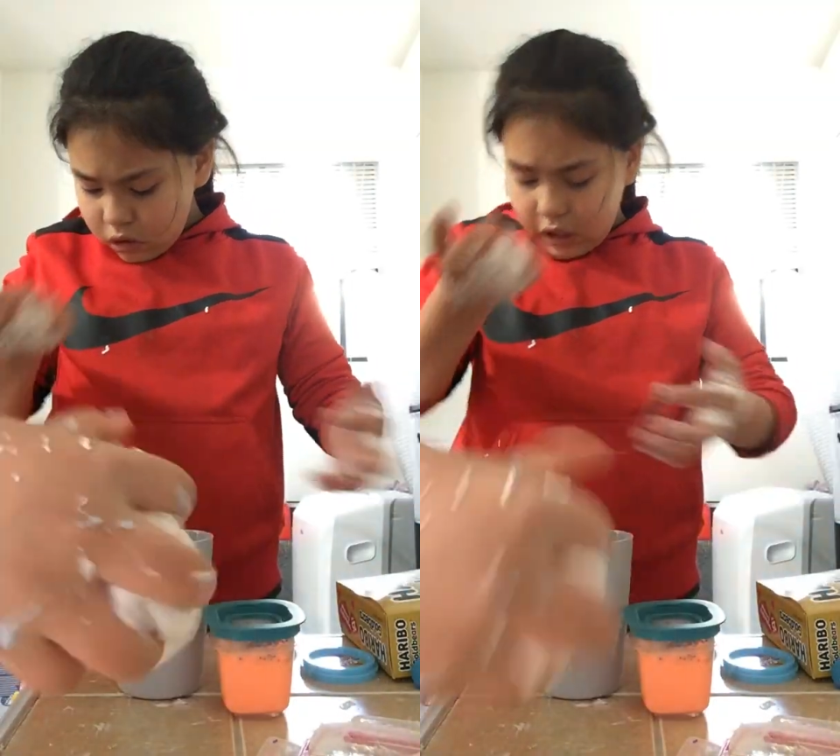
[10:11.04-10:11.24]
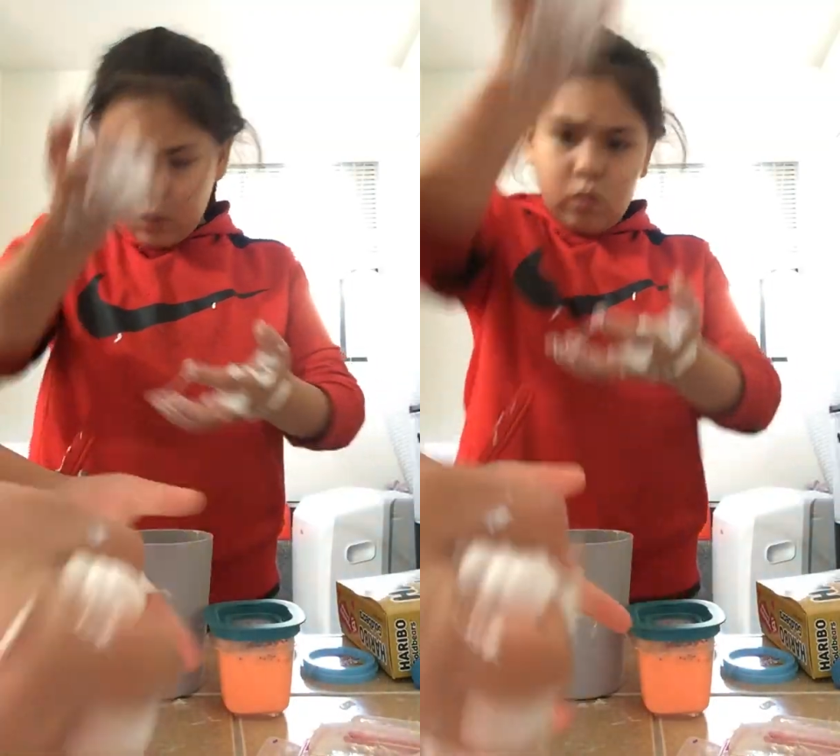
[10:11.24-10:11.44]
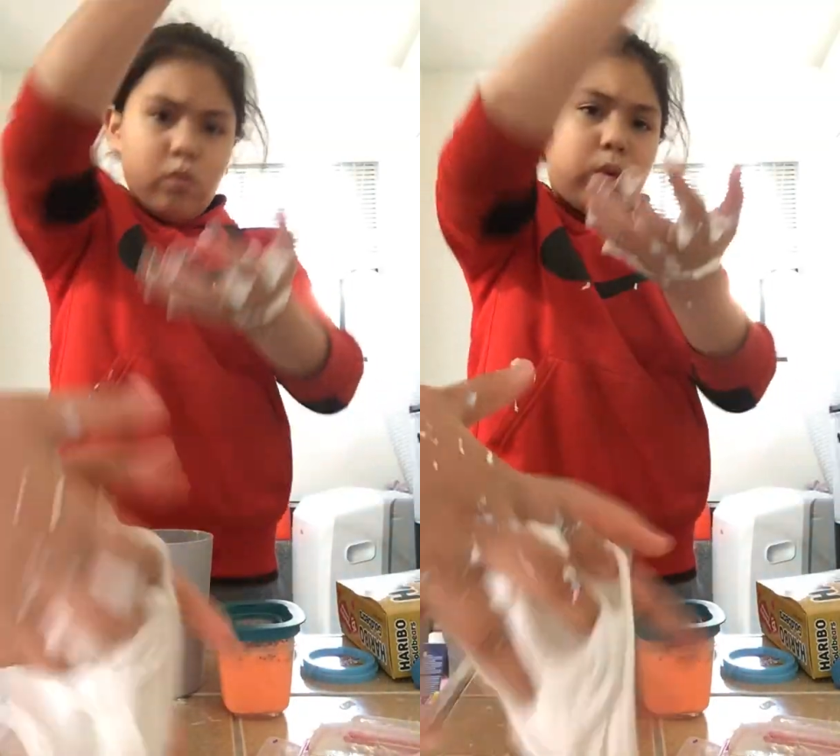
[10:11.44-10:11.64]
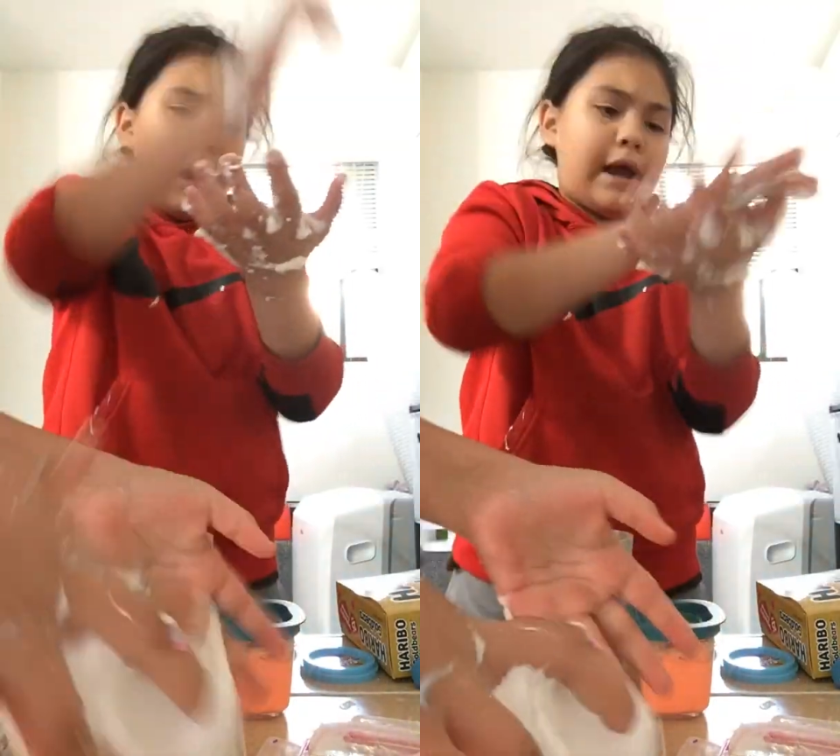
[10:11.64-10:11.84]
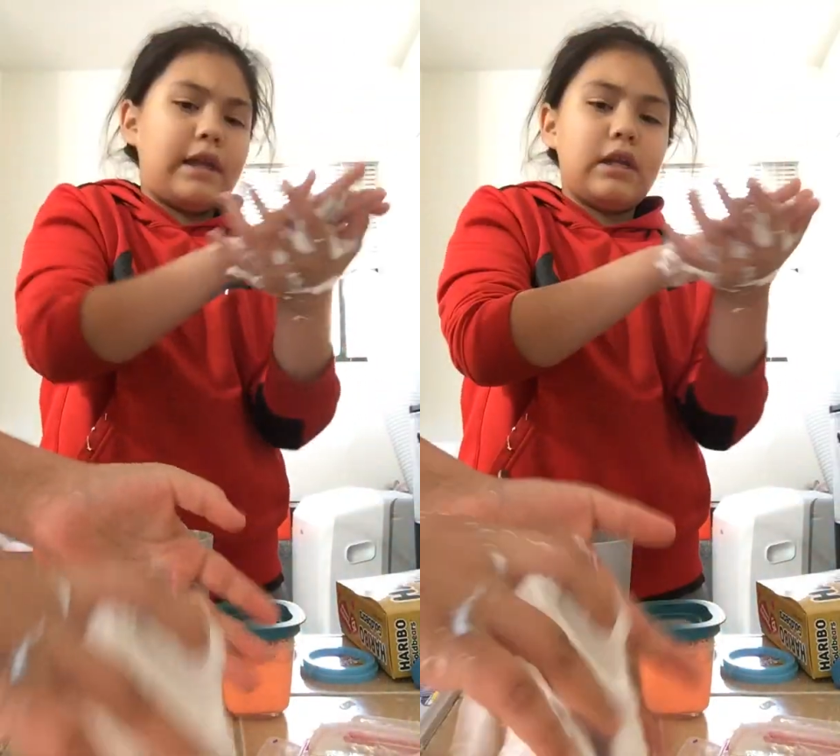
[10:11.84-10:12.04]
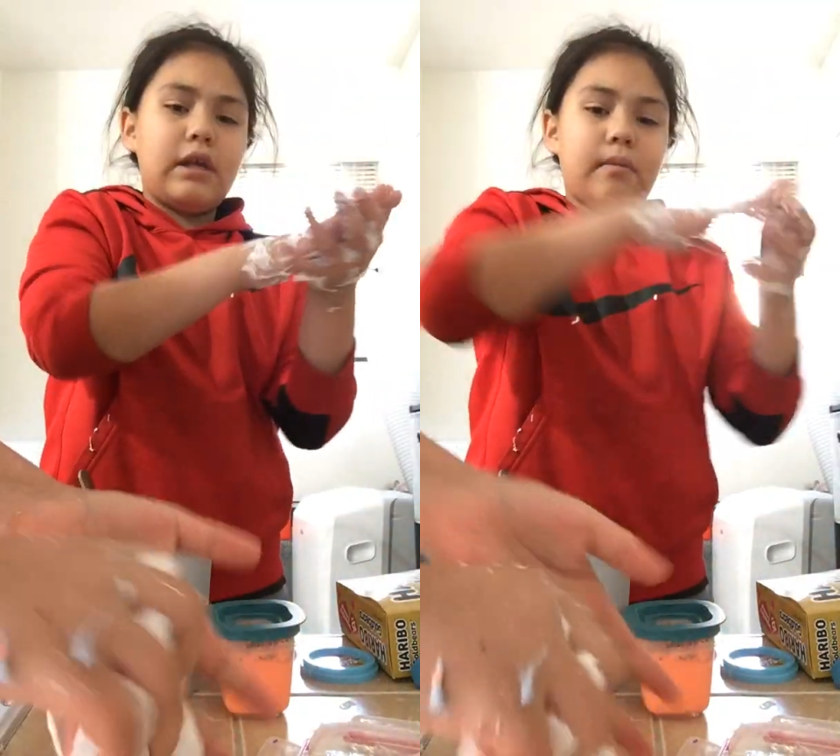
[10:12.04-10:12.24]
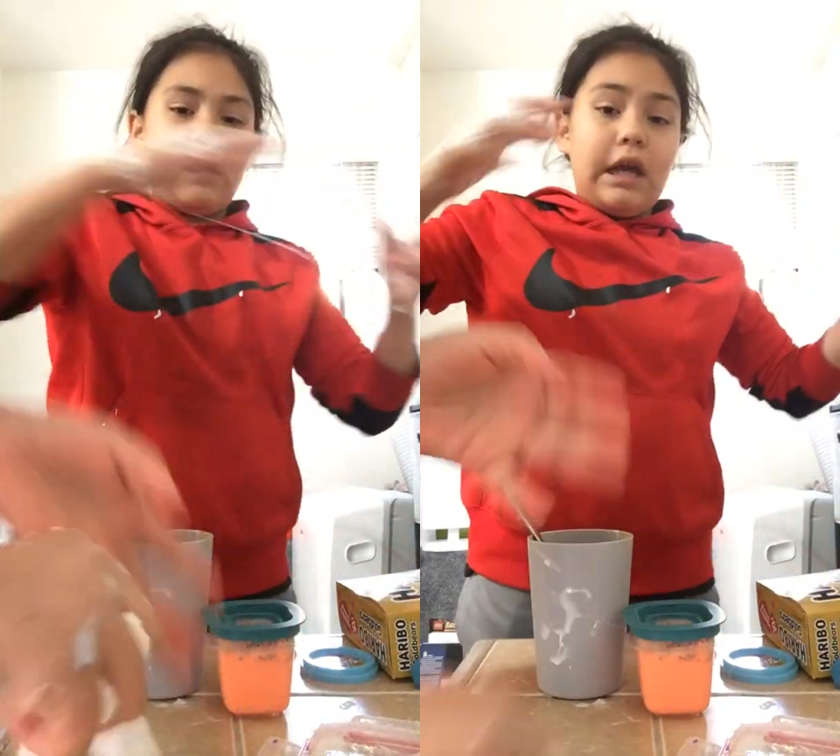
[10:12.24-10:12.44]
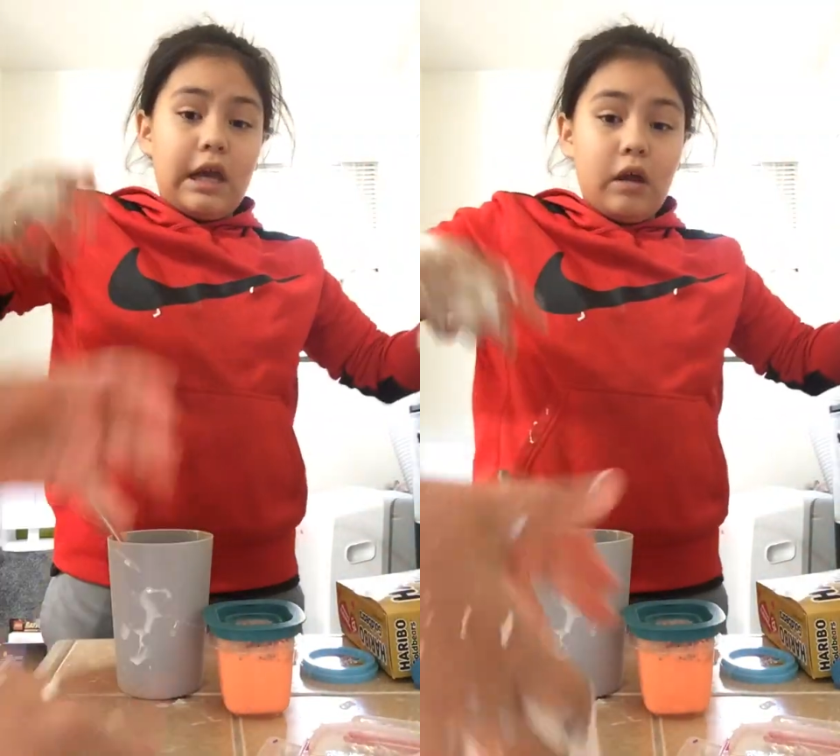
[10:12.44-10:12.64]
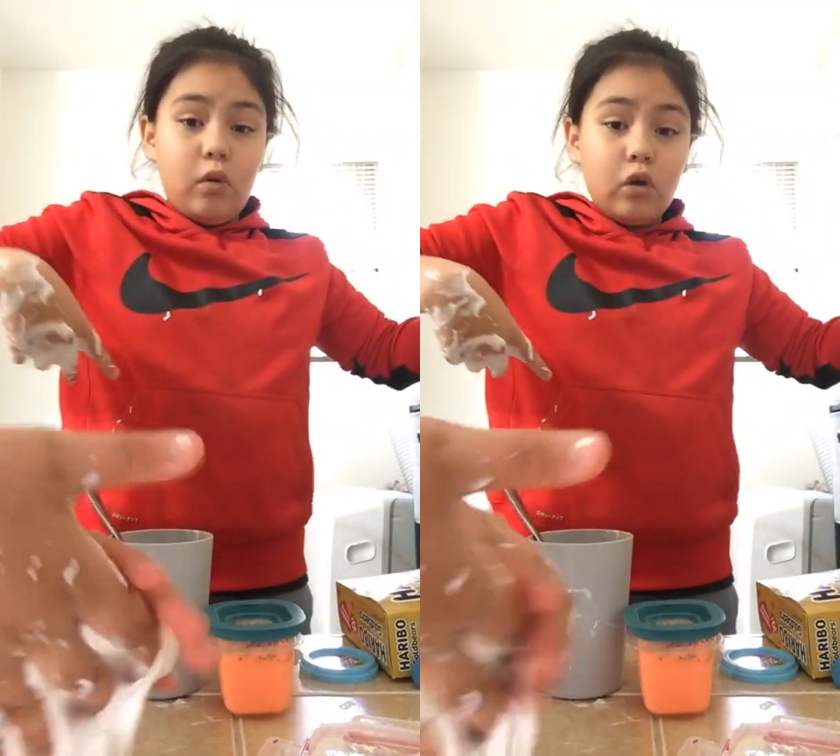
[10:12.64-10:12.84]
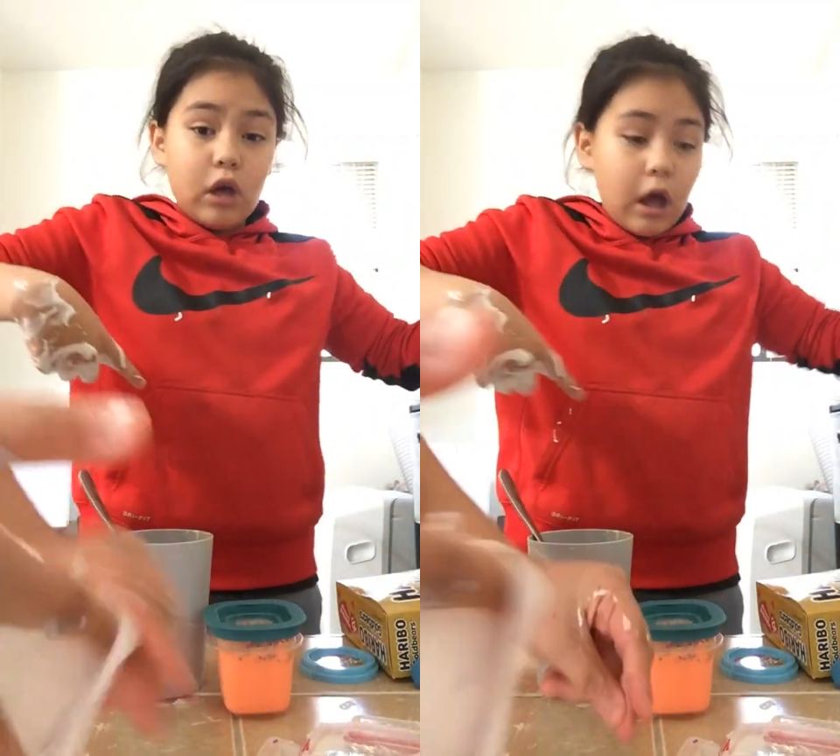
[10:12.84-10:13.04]
Okay, why am I
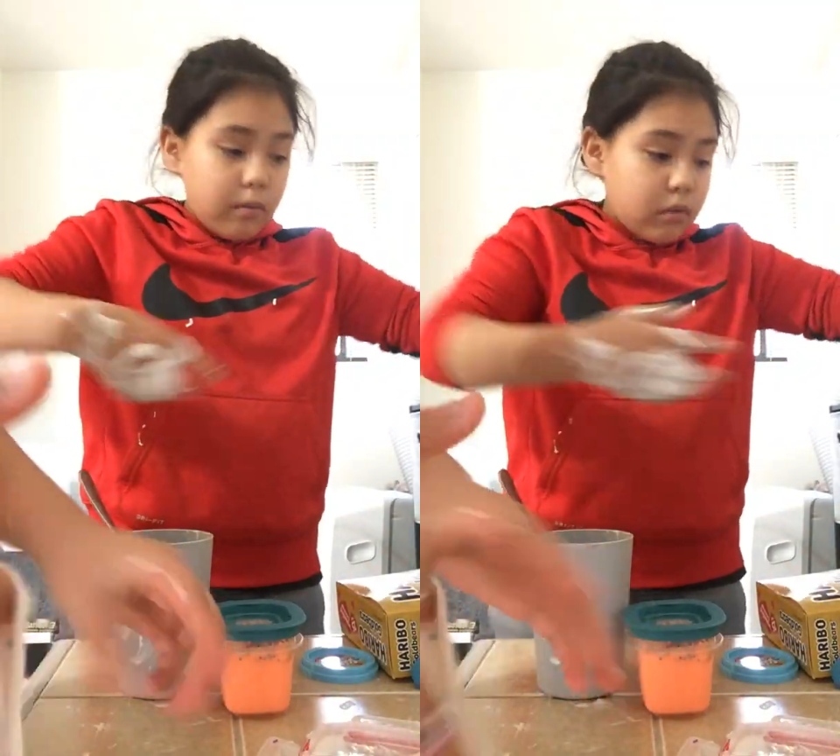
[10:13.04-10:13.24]
look how